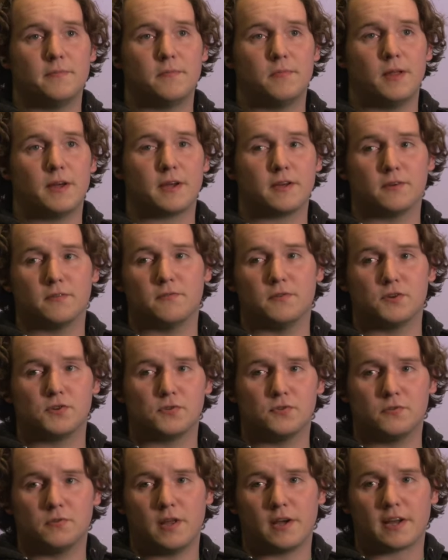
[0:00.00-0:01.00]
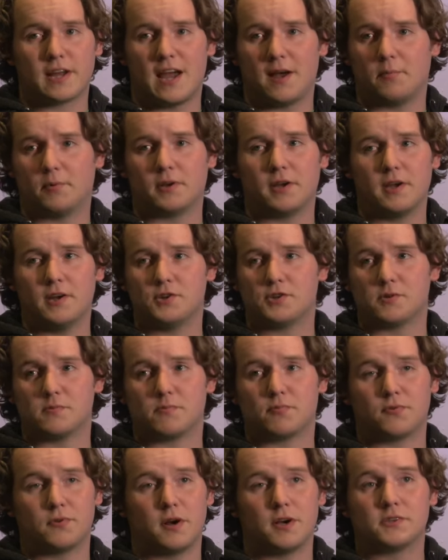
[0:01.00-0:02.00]
like an official like
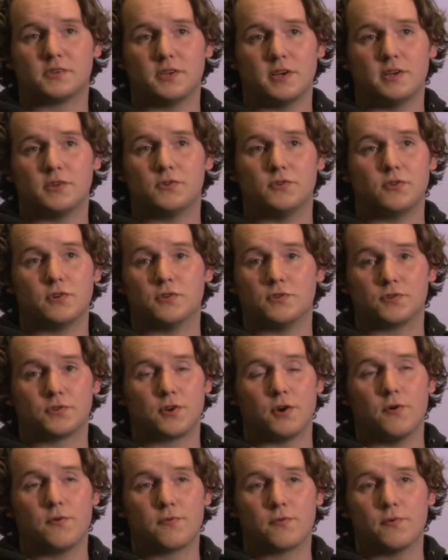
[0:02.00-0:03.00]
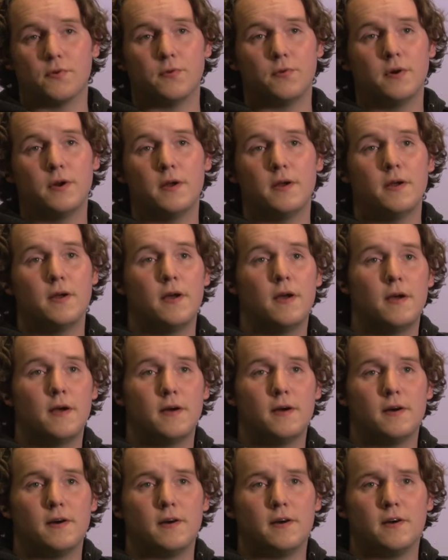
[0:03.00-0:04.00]
application process you can just go through.
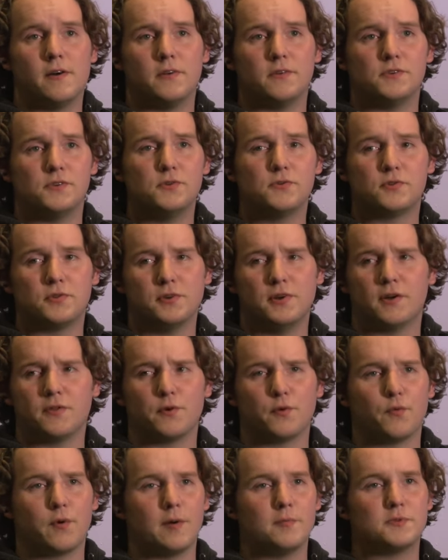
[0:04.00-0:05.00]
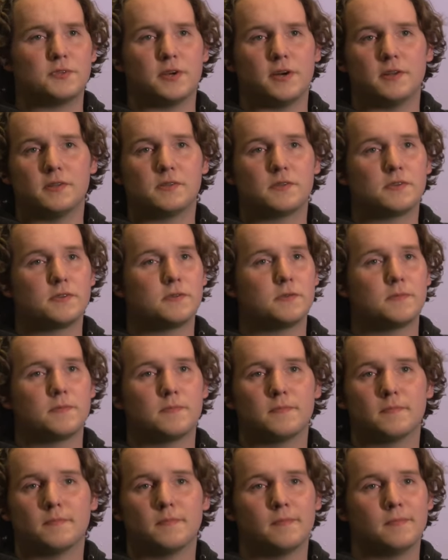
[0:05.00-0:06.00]
It's usually on their websites,
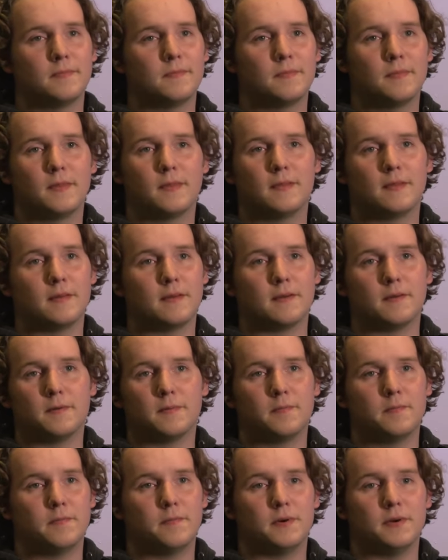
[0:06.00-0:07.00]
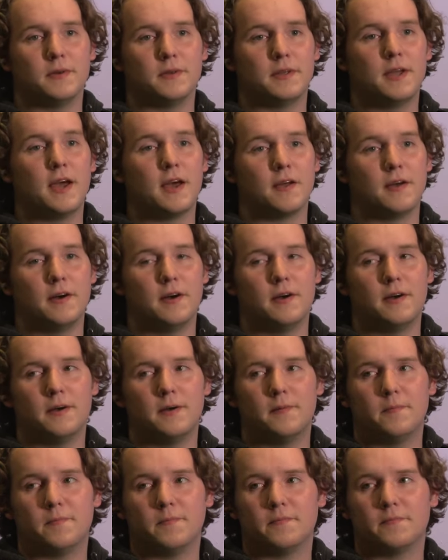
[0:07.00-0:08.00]
you know, but
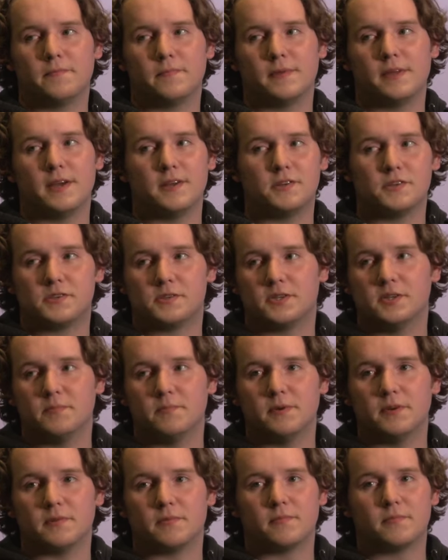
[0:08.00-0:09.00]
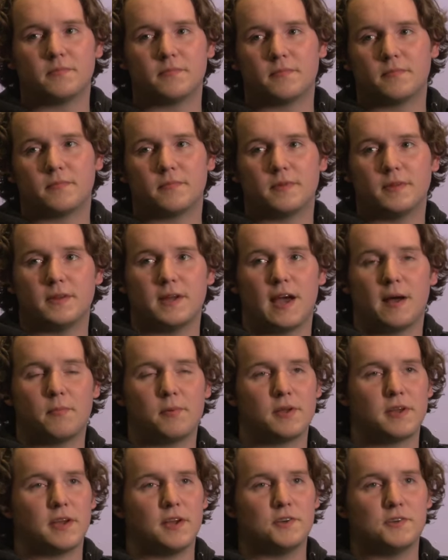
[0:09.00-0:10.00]
just submit the
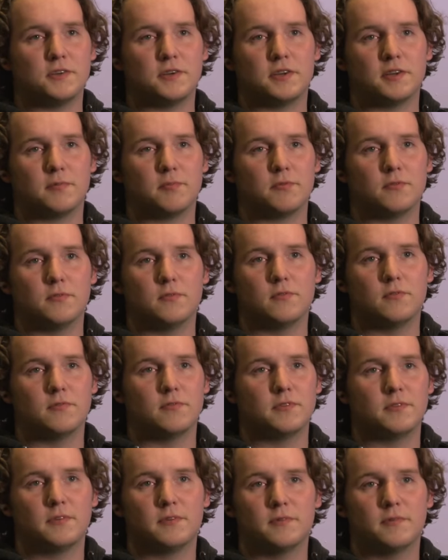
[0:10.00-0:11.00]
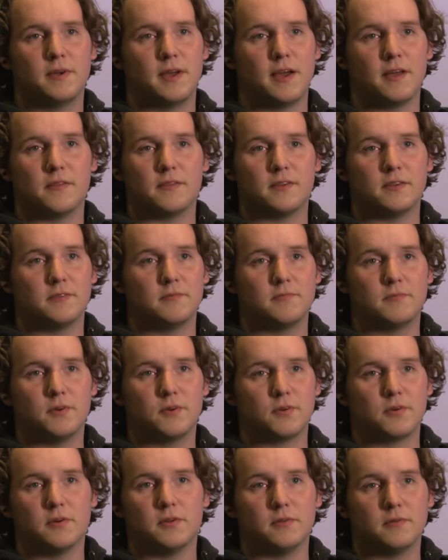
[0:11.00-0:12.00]
application, get approved, and then
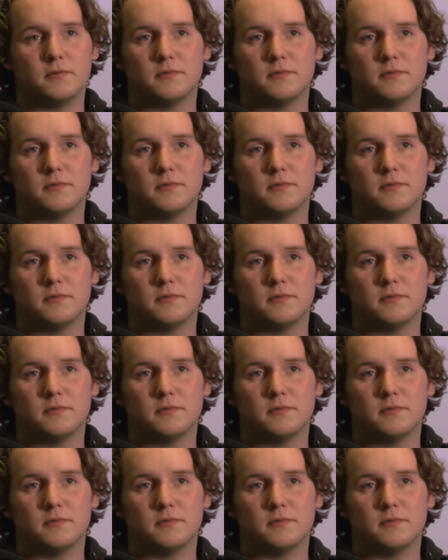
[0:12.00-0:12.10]
you're good.